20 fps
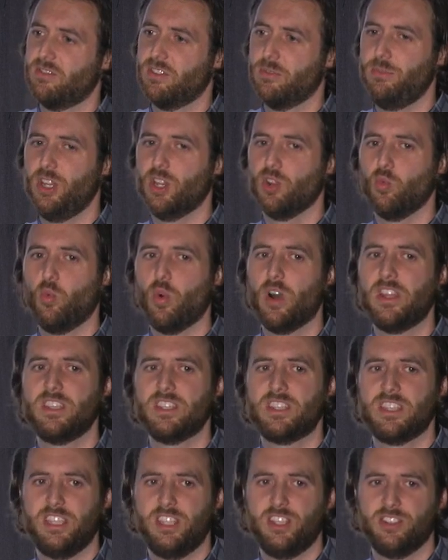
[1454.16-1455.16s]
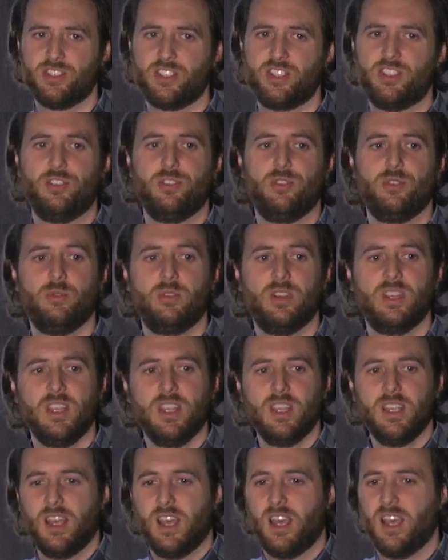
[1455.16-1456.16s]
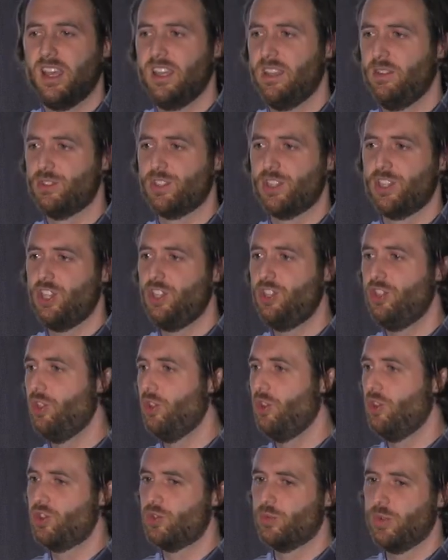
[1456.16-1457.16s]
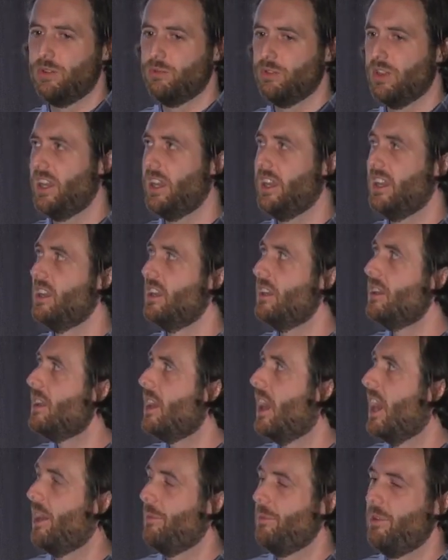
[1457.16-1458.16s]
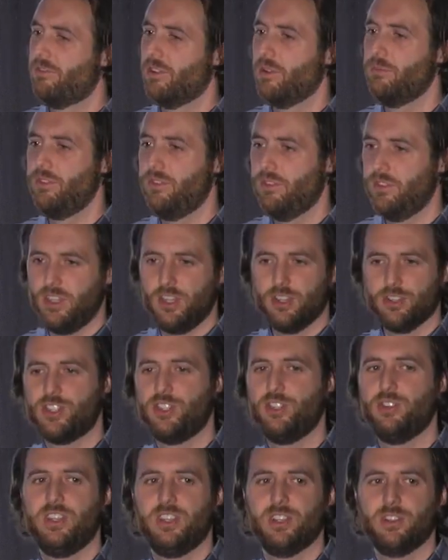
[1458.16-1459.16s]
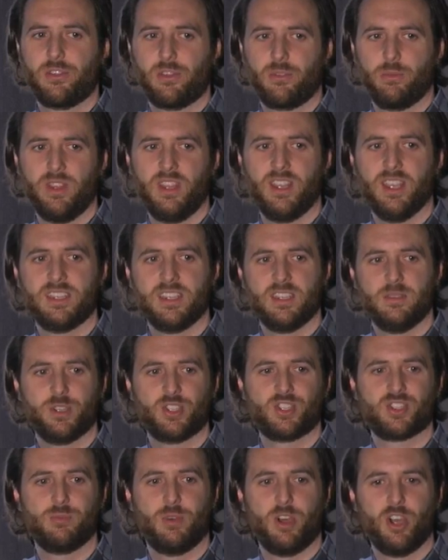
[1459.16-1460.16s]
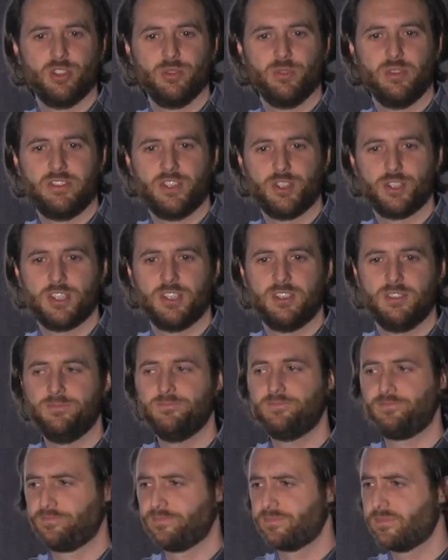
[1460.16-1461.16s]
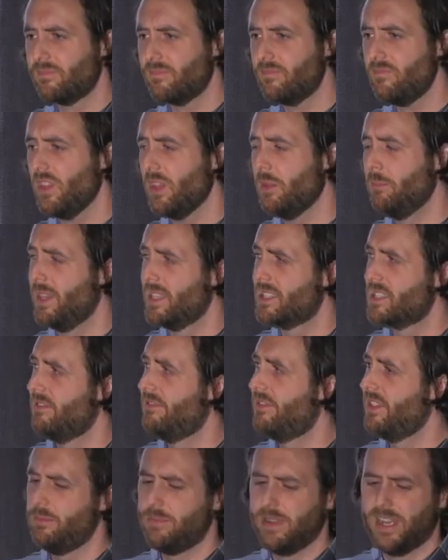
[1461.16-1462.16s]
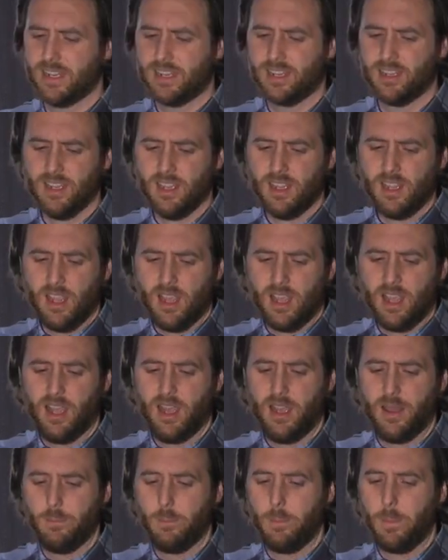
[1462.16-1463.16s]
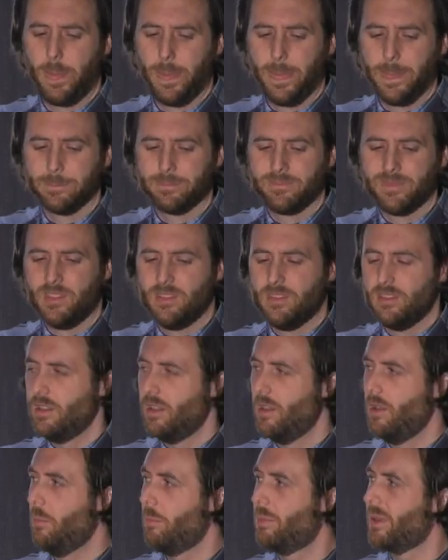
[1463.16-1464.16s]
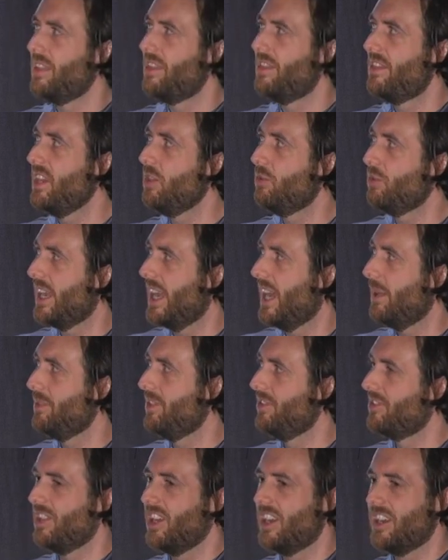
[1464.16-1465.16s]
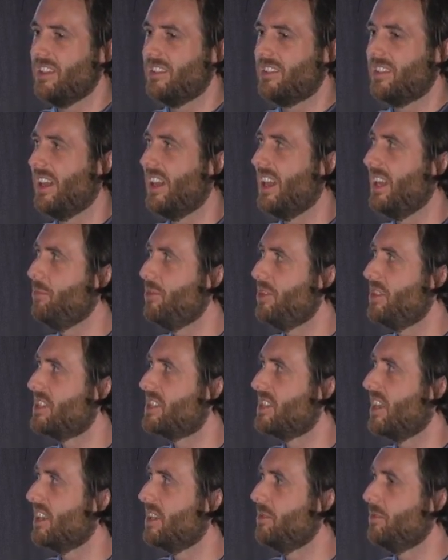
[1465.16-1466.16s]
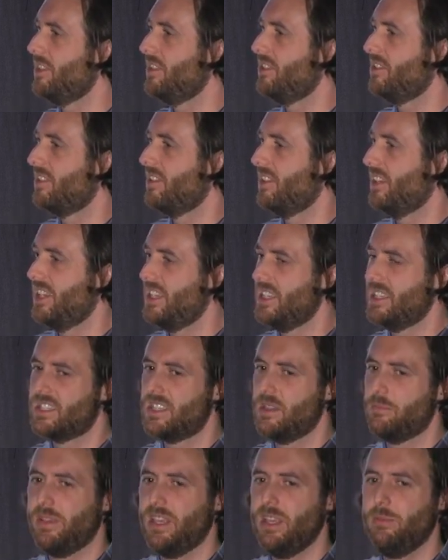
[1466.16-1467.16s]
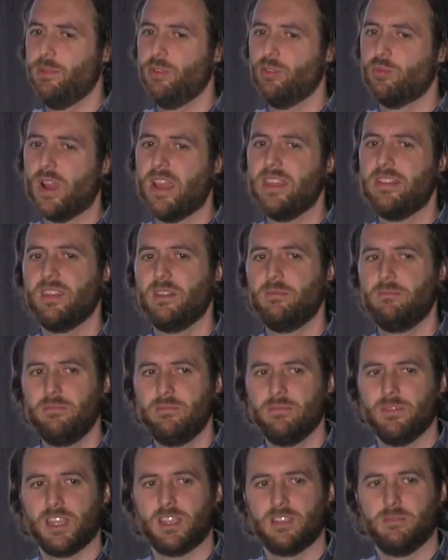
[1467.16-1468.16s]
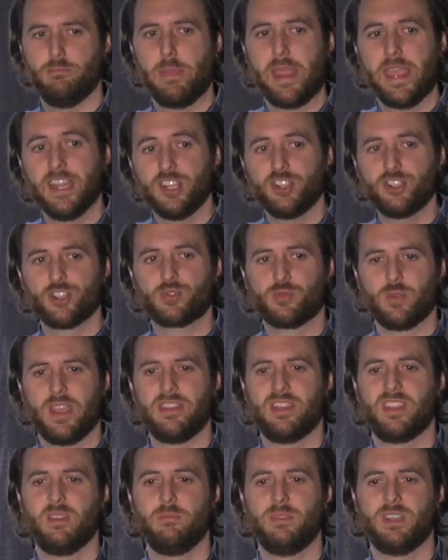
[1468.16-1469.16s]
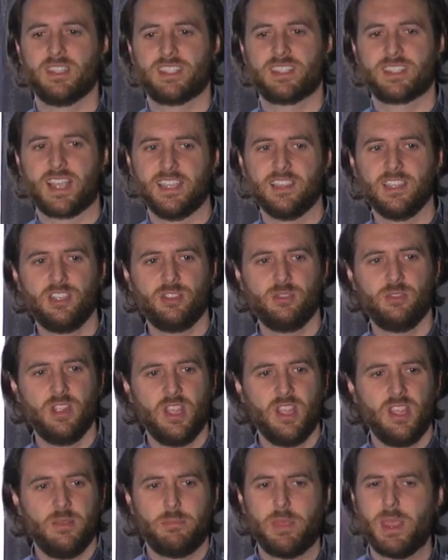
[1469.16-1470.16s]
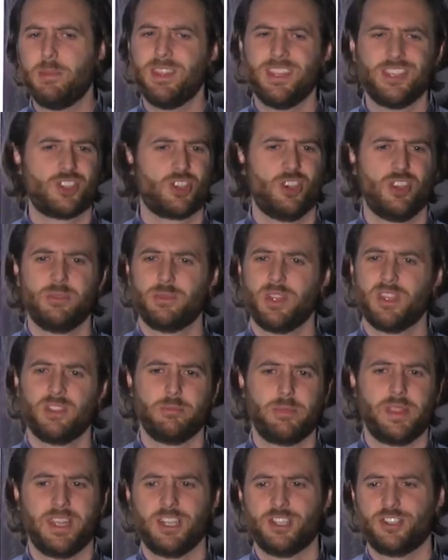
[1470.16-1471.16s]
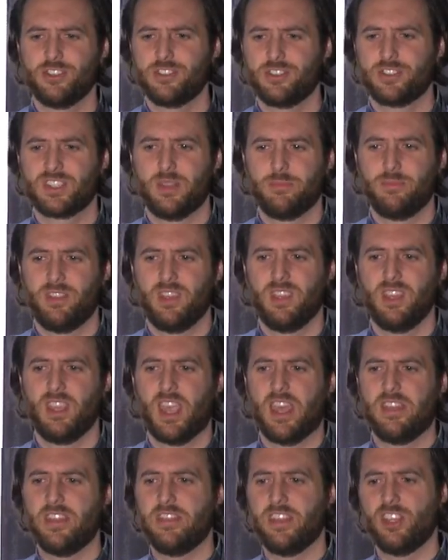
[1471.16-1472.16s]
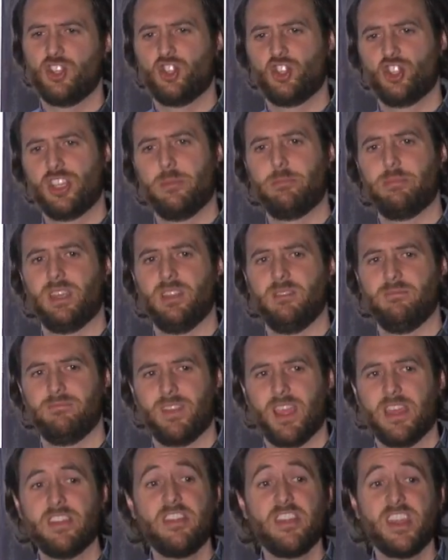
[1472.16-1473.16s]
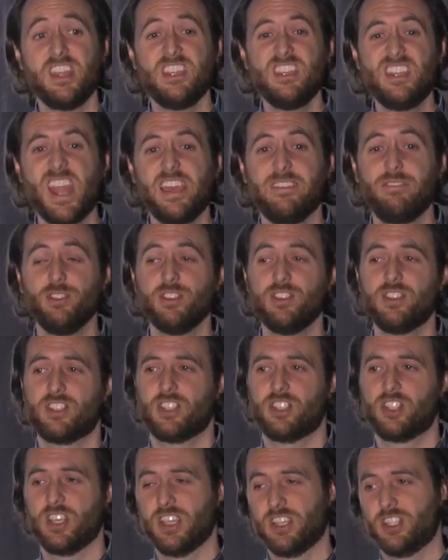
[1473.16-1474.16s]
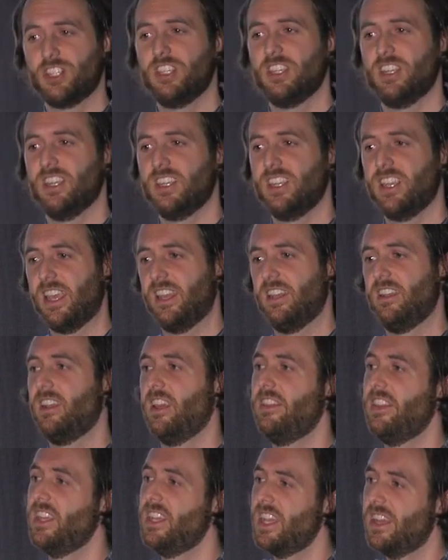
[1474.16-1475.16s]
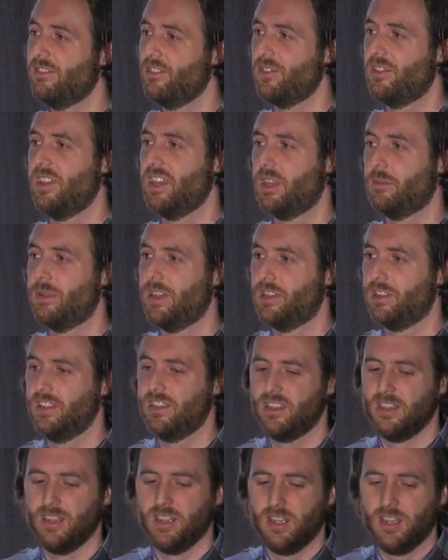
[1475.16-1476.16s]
like from year 1 to year 2, it was a huge rewrite. And from year 2 to year 3, I did a much smaller revision based on feedback. But I think what happens a lot of the time with these documents is that people write them, like managers write them in a silo. Maybe they show them to managers or something, and then they ship it. And then they never touch it again, and they never think about it.